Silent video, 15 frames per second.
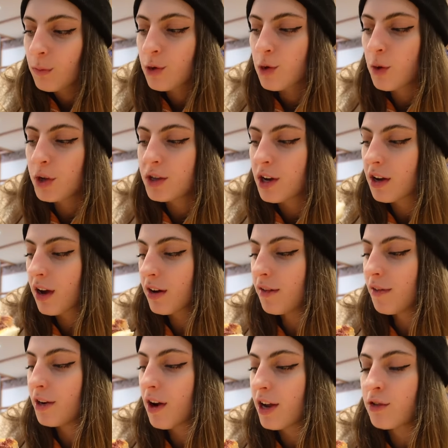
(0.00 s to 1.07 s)
so it's like kind
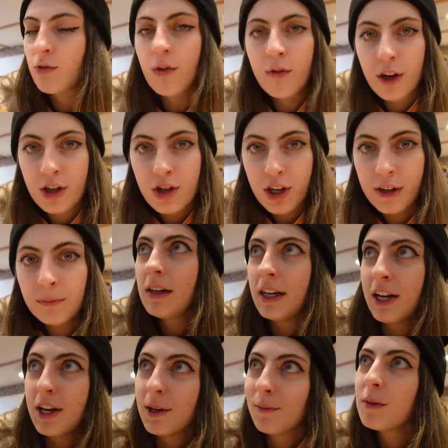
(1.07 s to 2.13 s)
of a nice refreshing
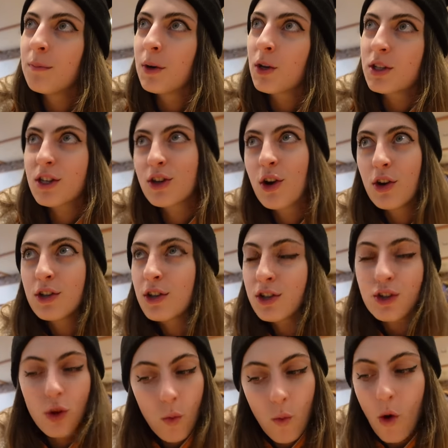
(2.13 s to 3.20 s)
hit because the toast is
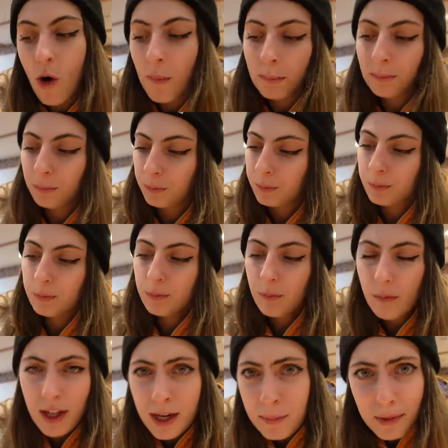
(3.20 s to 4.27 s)
still warm.
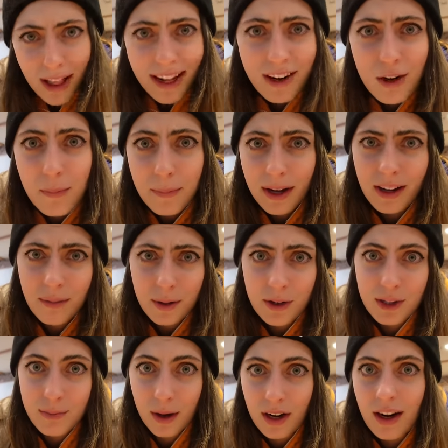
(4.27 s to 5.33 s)
And I'm glad I got butter
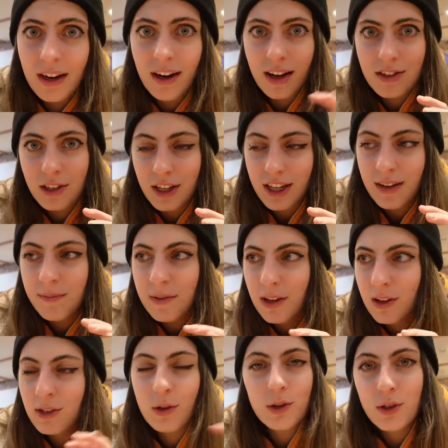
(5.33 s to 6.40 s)
because butter and azuki
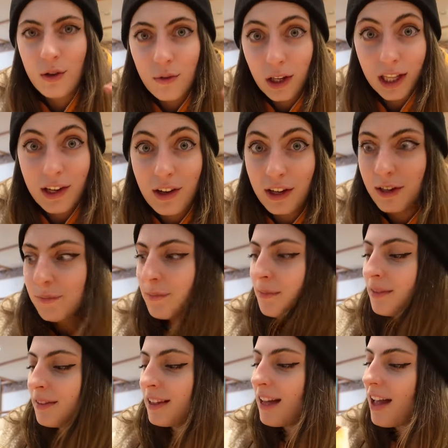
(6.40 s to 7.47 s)
is also really good.
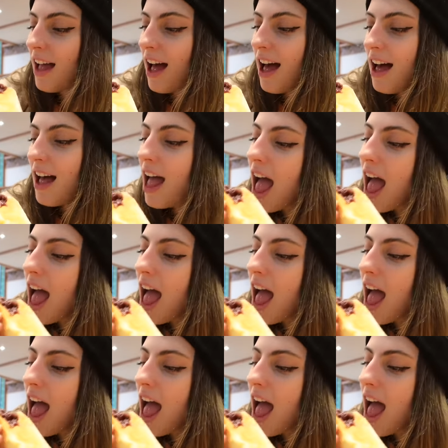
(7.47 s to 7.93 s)
Ah.